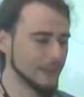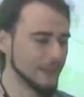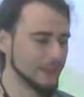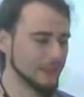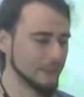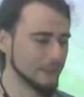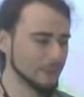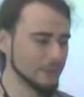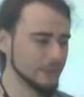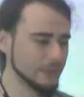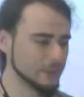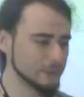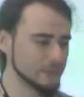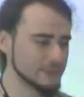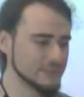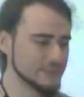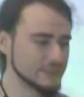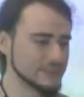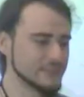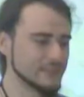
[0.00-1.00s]
and you will
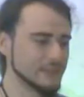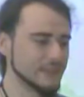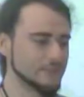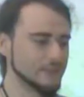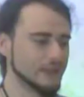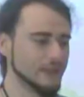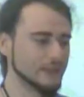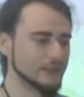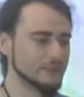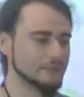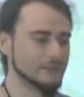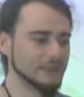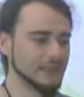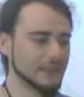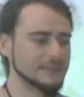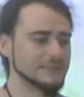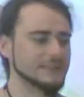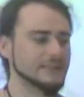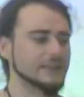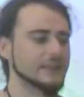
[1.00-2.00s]
notice the same kind of
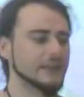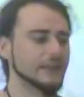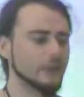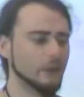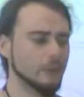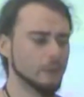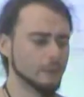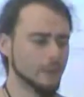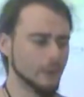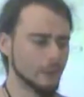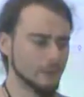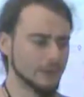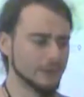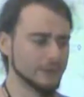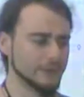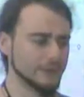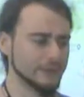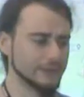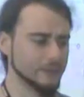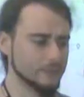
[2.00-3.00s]
clustering
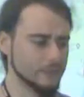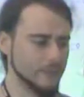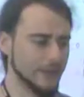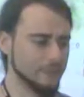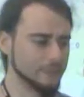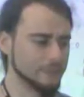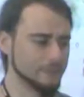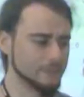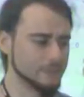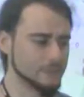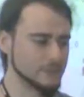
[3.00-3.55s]
component on the map.